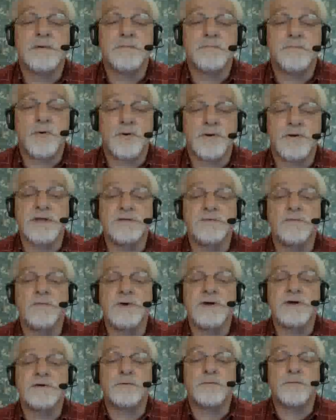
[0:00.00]
Portland
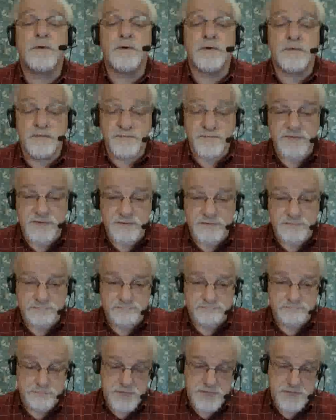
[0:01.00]
Werewolf
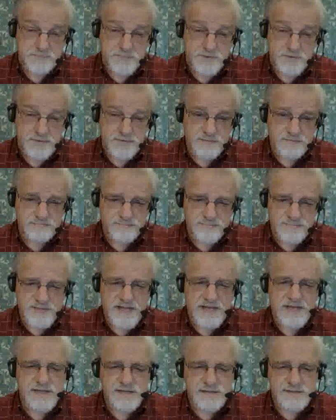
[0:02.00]
people.
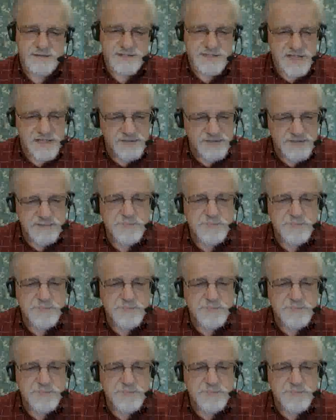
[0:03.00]
That sounds